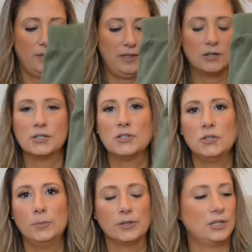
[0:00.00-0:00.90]
they're
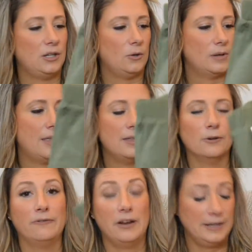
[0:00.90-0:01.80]
super cute, and they were
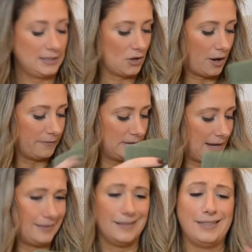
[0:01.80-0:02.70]
very soft,
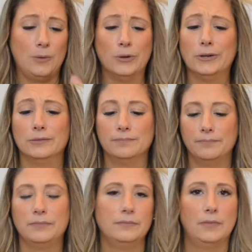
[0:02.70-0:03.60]
and they were
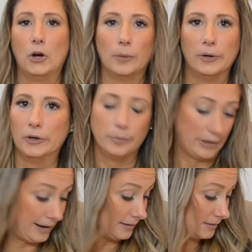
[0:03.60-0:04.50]
Gerber
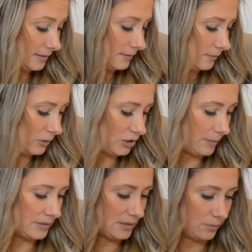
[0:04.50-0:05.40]
brand, which I
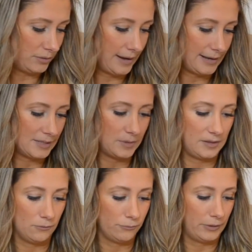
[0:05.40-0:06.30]
was surprised, but they're
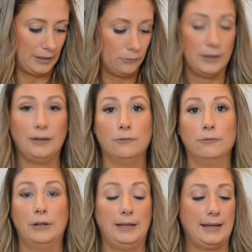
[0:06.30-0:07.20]
really, really,
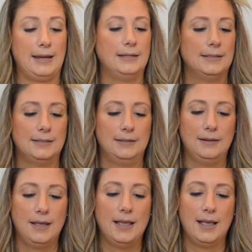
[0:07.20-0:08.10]
really nice.
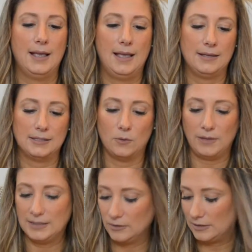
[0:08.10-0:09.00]
So
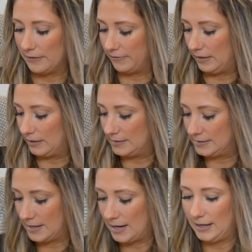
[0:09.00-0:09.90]
these are definitely going to
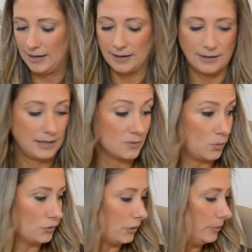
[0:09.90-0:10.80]
stay in his
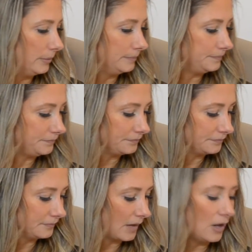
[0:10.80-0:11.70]
wardrobe.
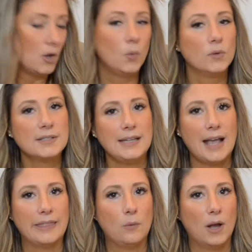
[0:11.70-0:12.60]
We'll see
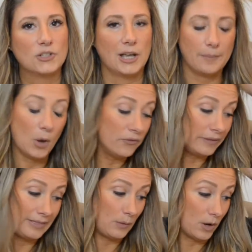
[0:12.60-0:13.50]
how they wash up.
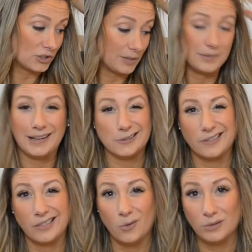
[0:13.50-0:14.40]
Hopefully they wash up nicer
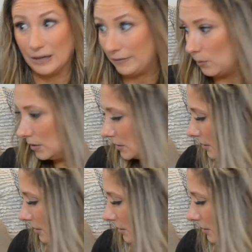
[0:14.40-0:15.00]
than the Old Navy ones.